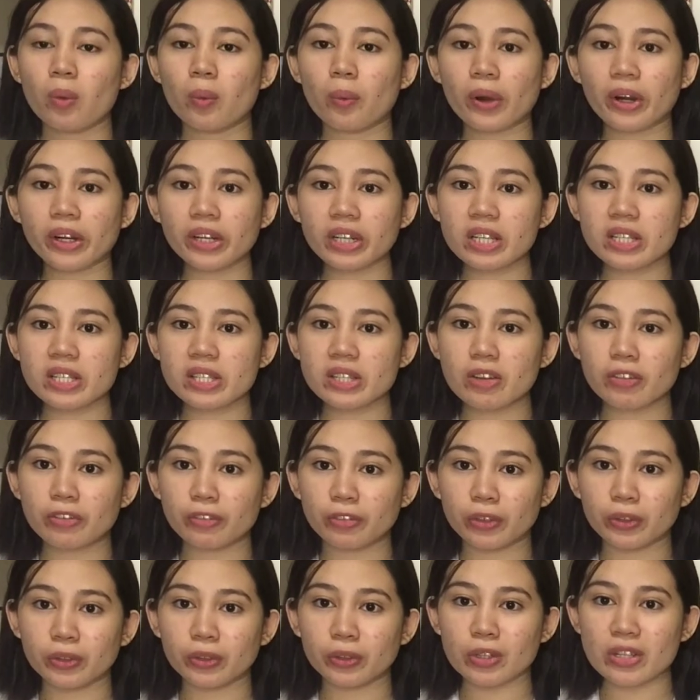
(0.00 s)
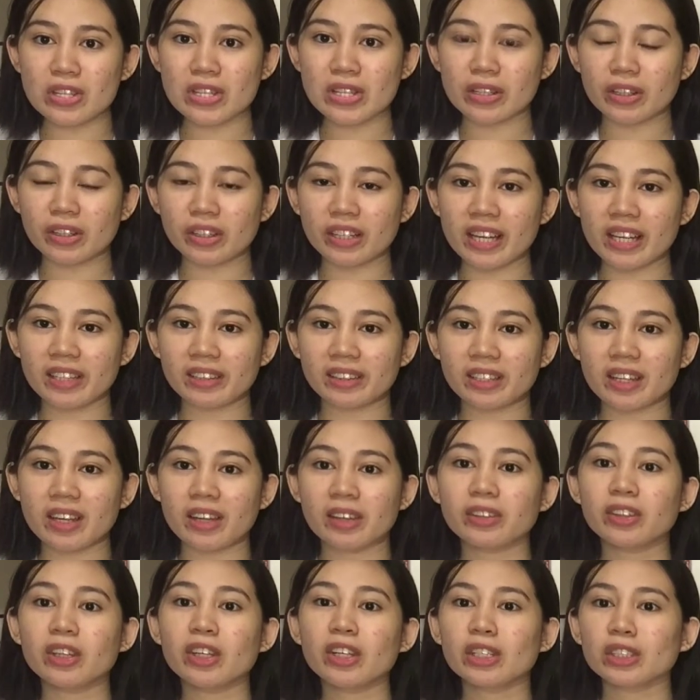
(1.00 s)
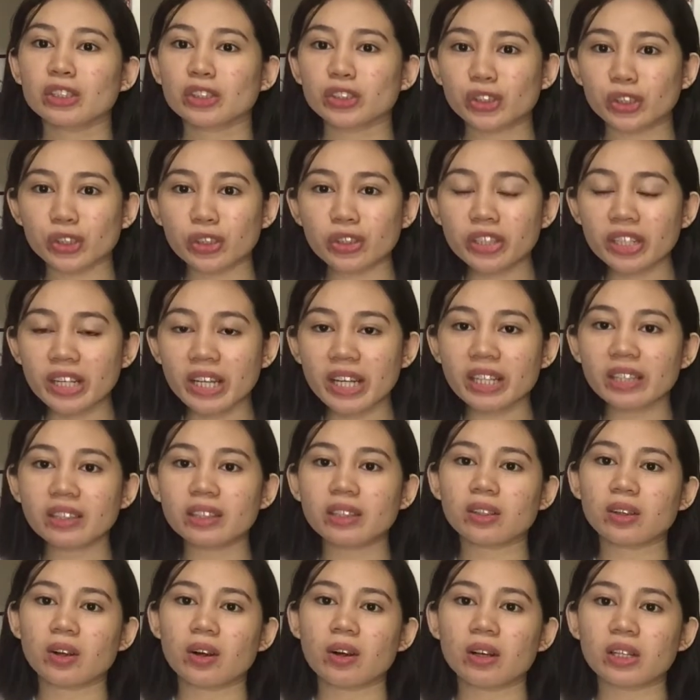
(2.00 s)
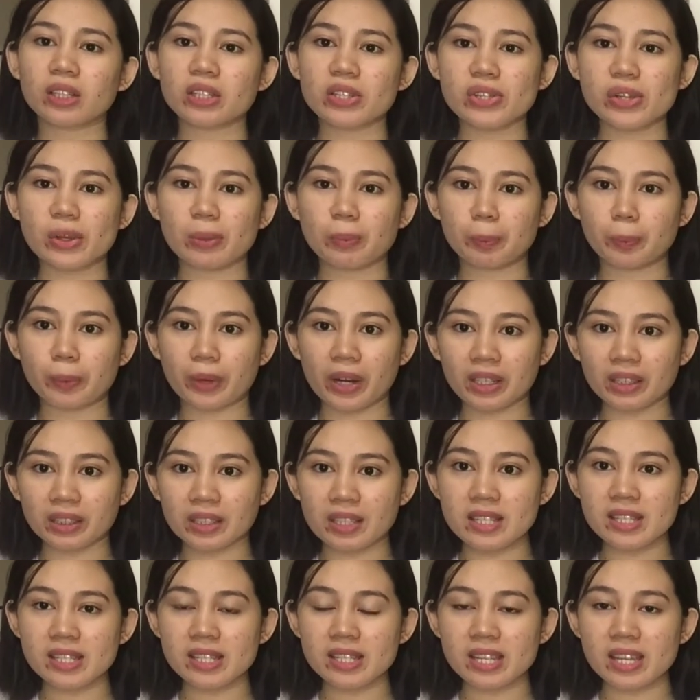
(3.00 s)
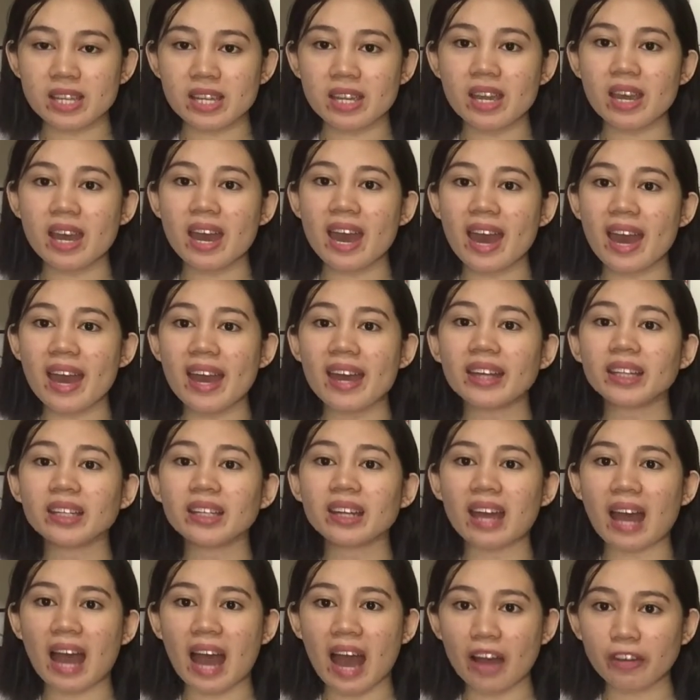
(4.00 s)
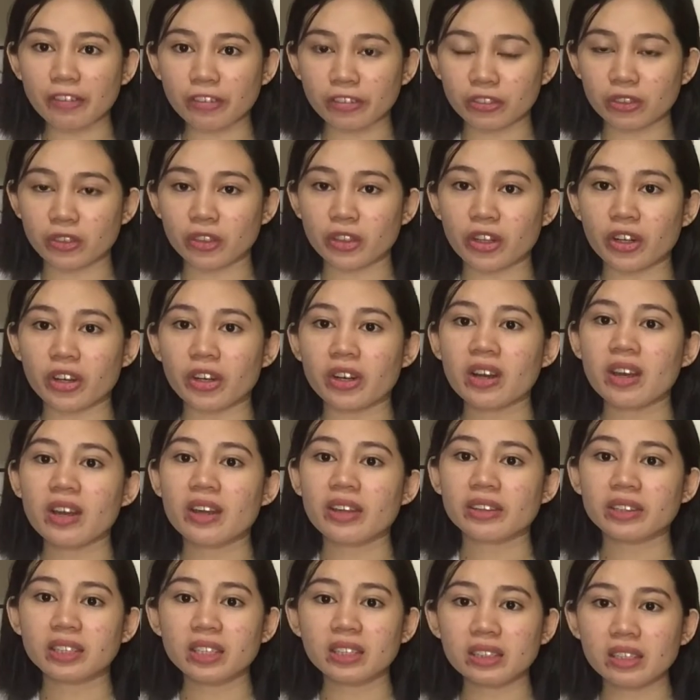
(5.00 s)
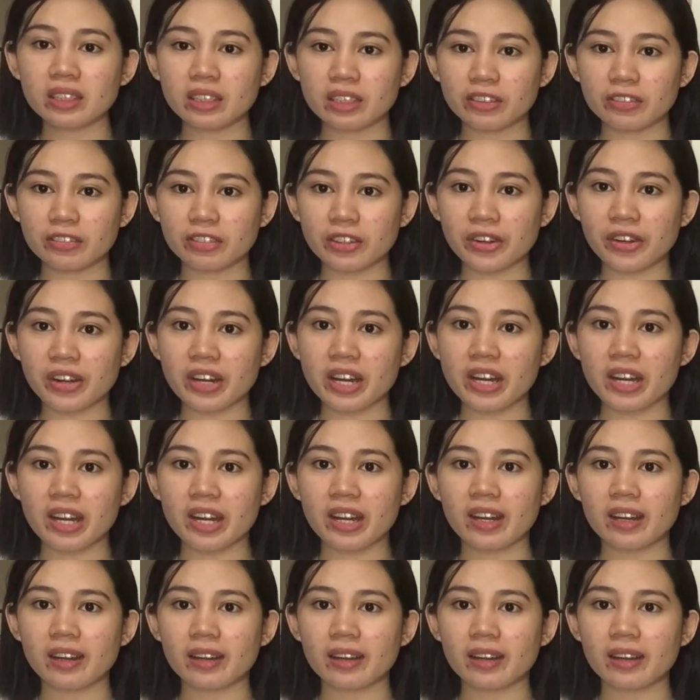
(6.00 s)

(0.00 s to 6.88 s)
where is the fundus located during the course of pregnancy and after the delivery.